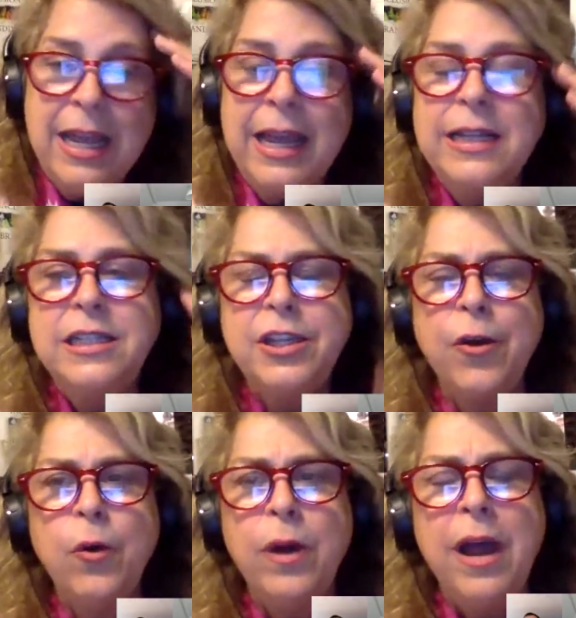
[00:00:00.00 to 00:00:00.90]
And
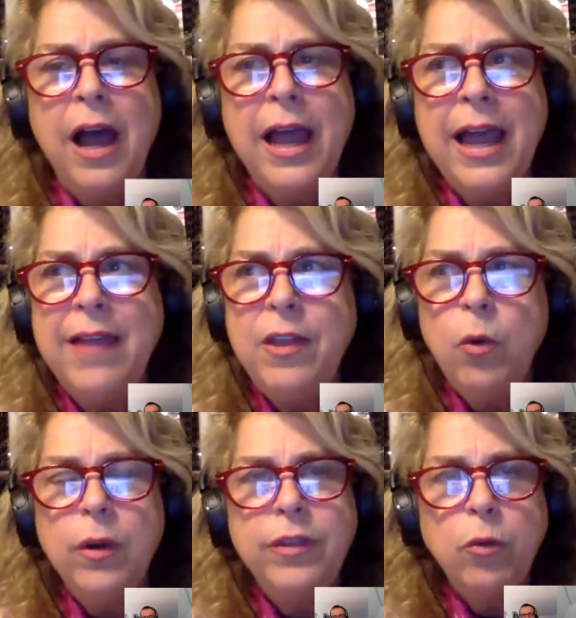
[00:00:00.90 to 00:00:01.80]
so, and
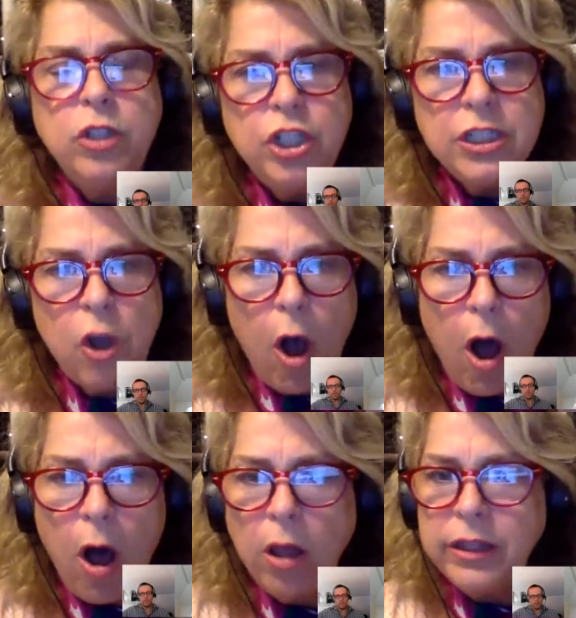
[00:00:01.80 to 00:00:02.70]
there were just
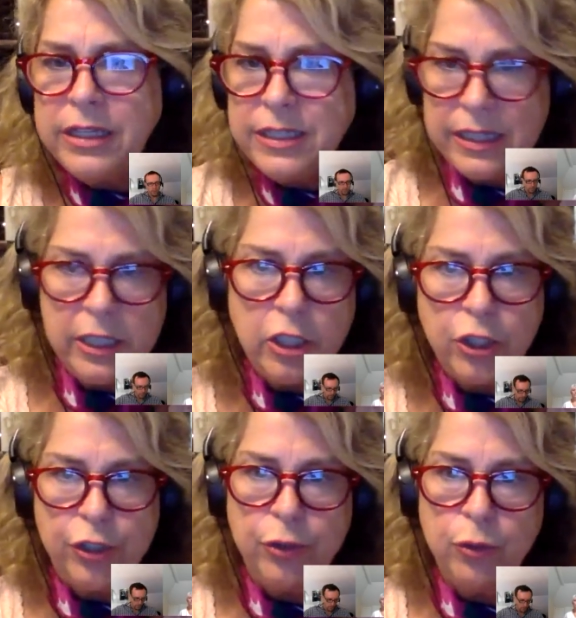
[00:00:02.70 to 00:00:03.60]
all these
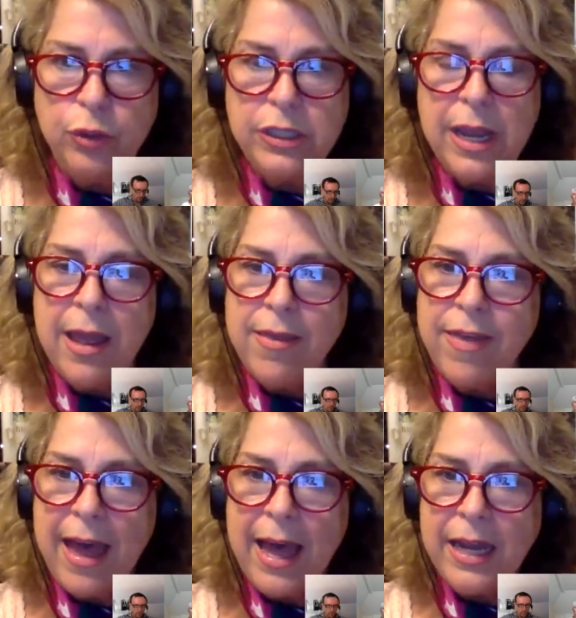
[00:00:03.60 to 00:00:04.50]
issues
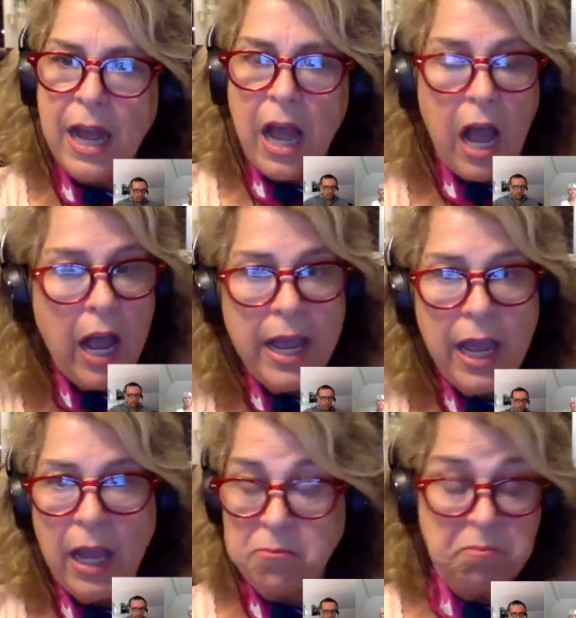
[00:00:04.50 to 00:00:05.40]
that I
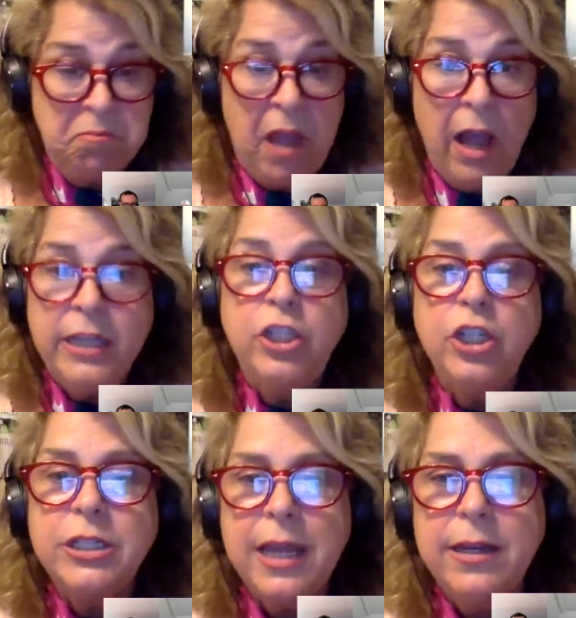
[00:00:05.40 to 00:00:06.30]

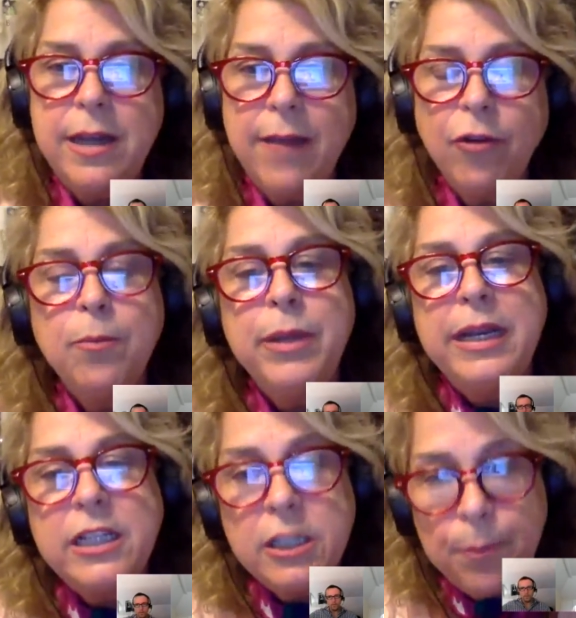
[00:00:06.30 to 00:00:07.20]
just had never been
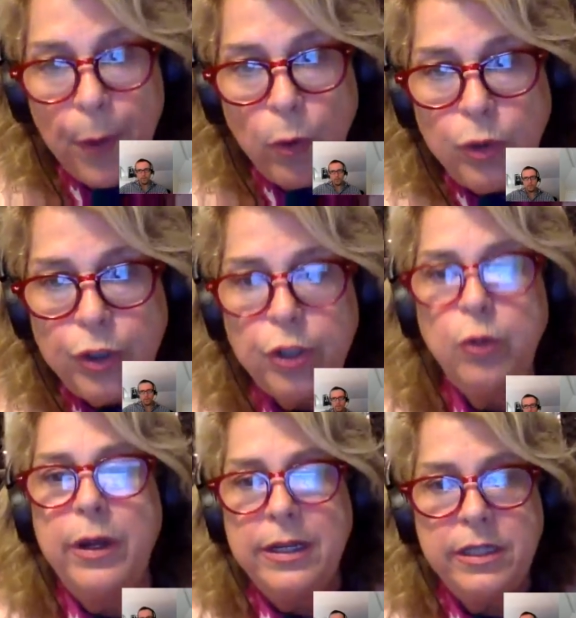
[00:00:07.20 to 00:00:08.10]
exposed to
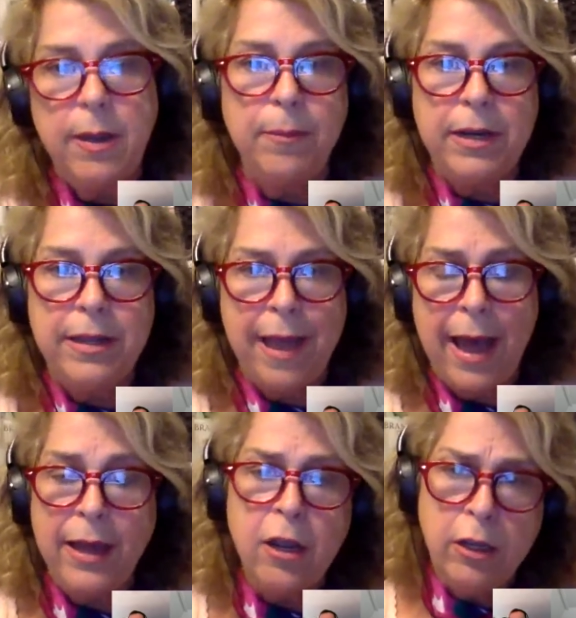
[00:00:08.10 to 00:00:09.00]
as somebody
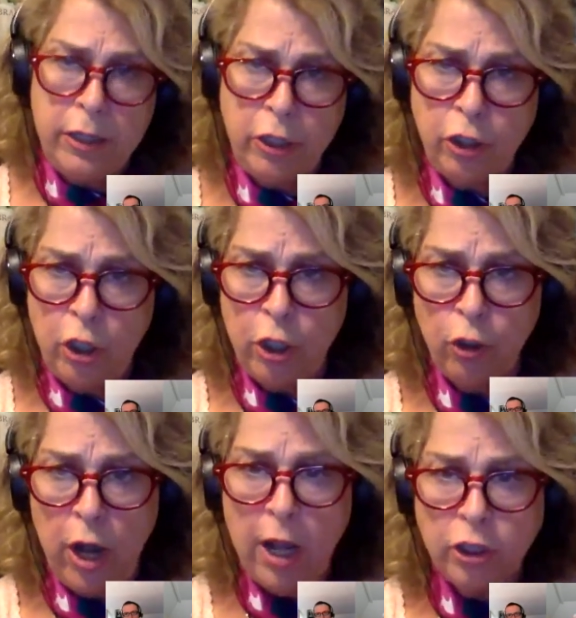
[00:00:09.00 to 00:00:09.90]
that is an
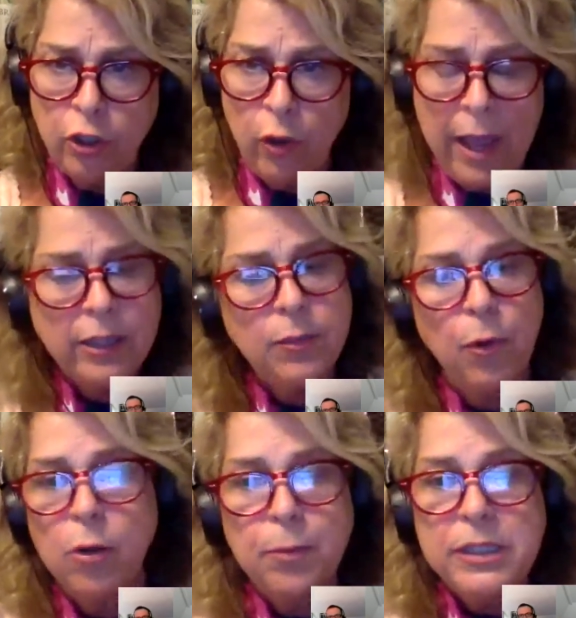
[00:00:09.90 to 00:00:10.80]
international
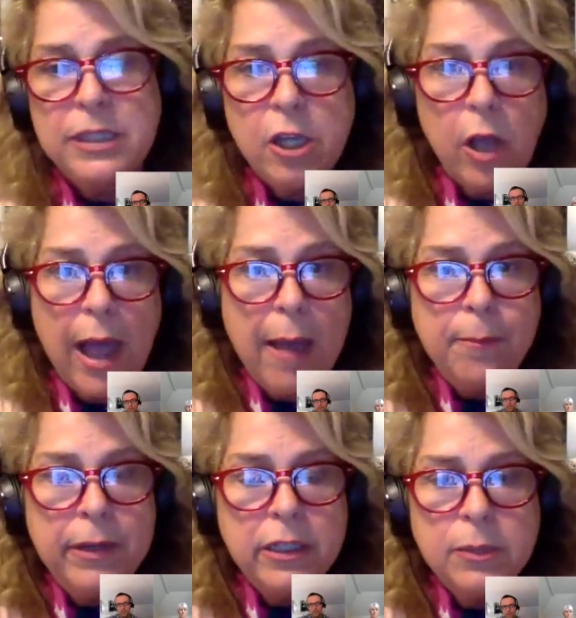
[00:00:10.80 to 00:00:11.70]
expert, but still I hadn't
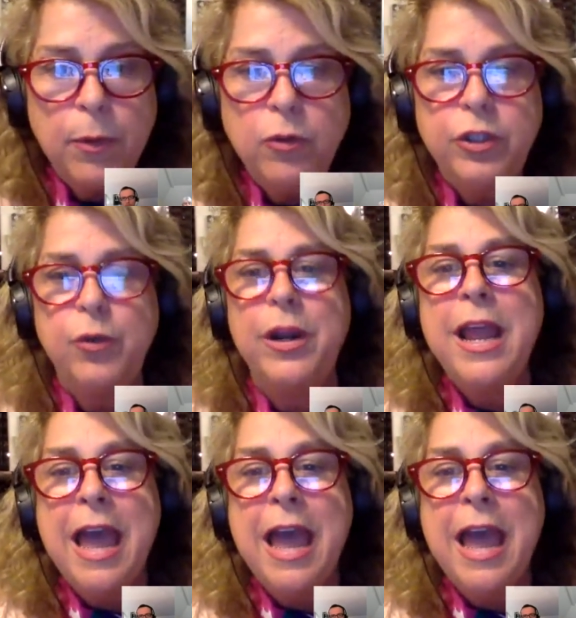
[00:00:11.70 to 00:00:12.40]
been exposed to it.